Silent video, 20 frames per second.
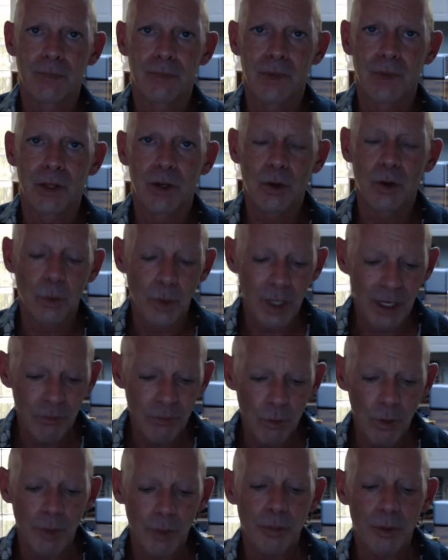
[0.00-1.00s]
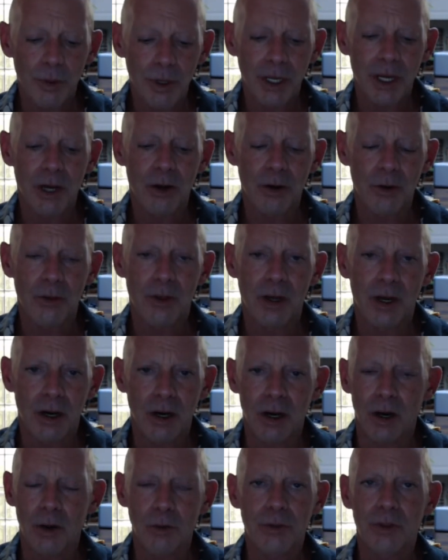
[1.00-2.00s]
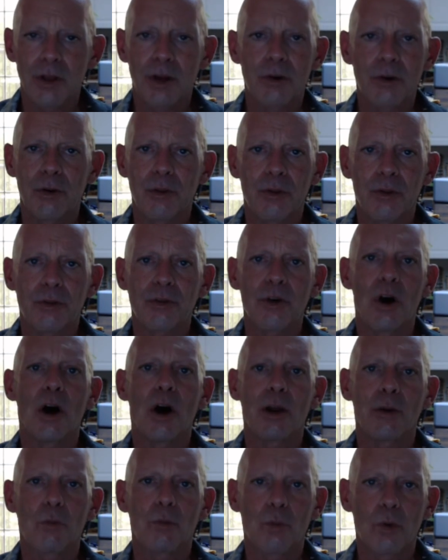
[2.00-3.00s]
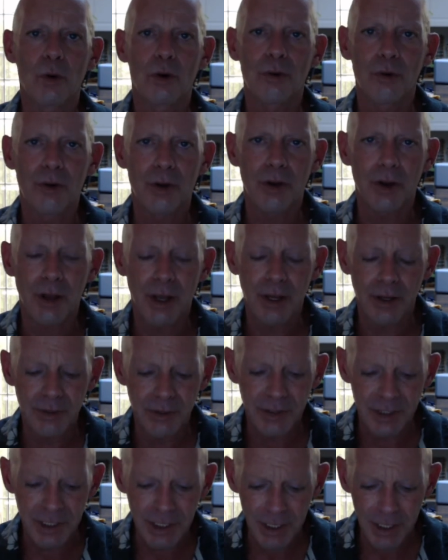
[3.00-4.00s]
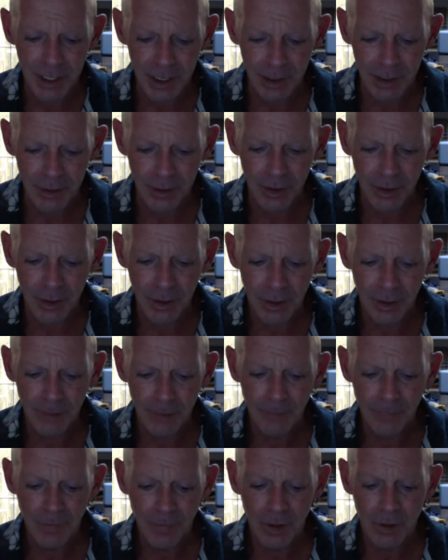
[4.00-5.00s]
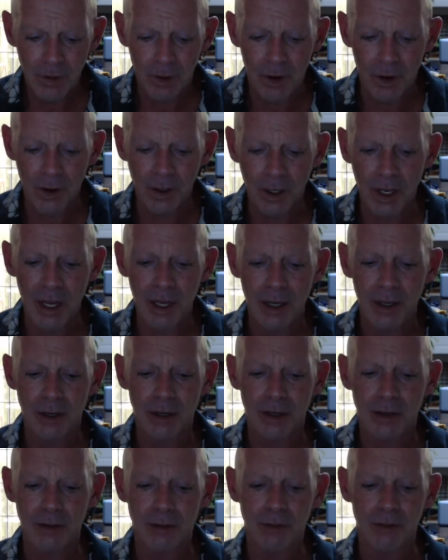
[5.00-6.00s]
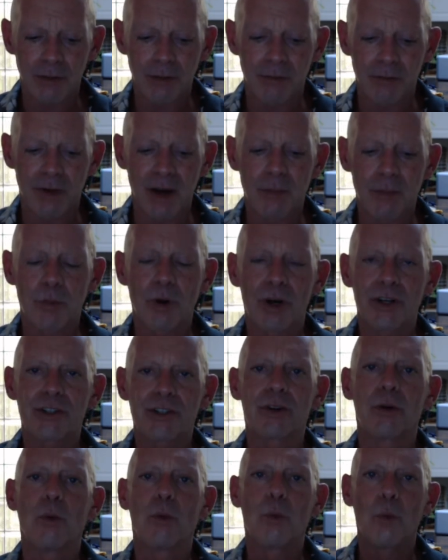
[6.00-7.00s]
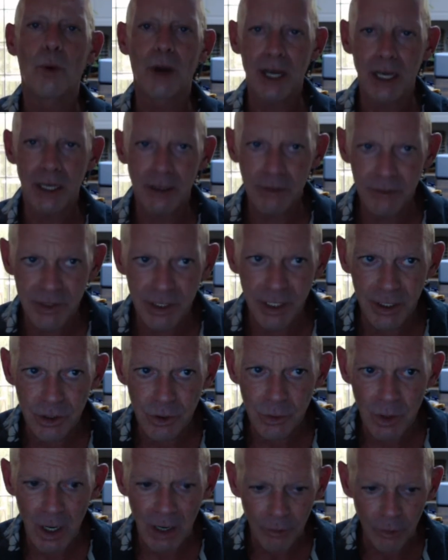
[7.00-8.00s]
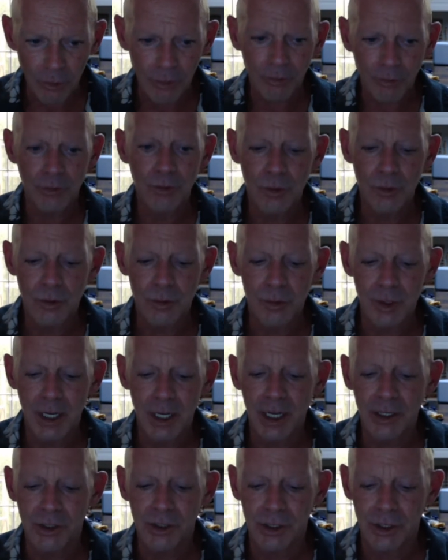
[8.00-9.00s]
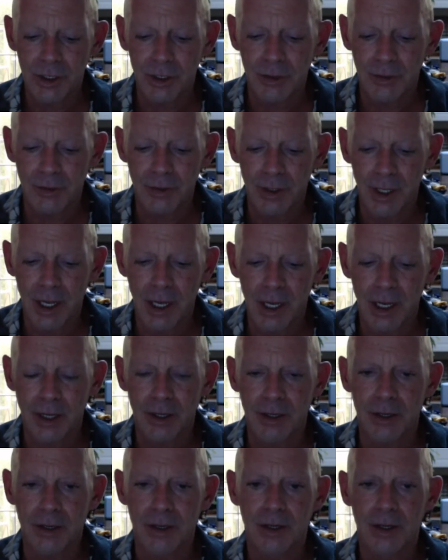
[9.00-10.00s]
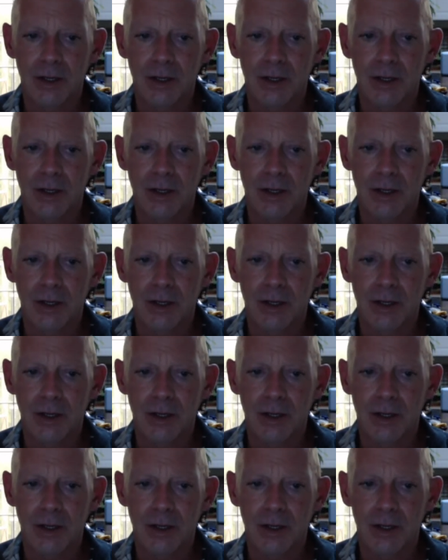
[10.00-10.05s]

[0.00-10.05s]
Whatever we're putting out there in thought, word, and deed are like vibrational waves that travel through creation, and